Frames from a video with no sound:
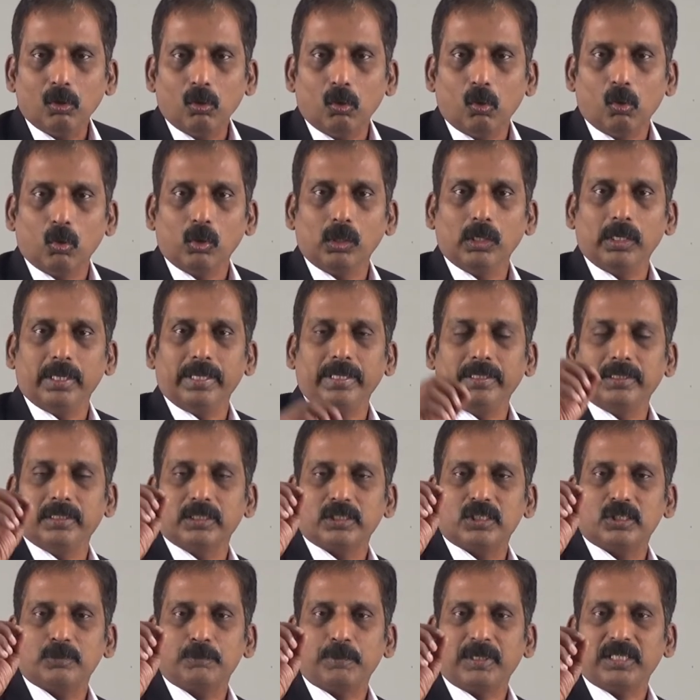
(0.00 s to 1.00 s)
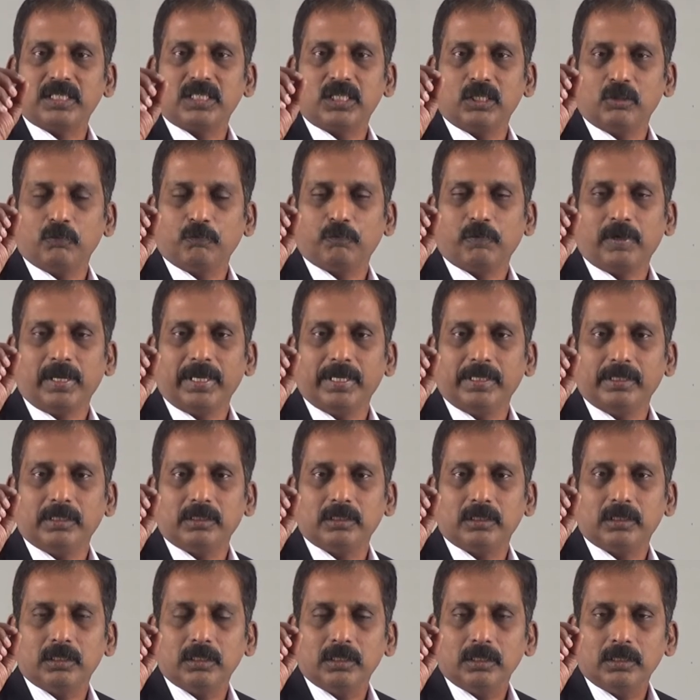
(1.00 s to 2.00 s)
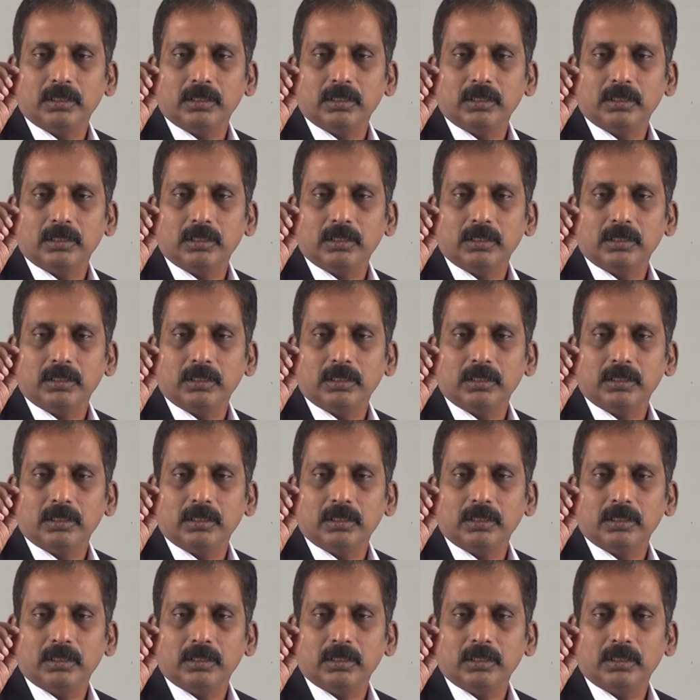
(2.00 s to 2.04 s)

only in the specified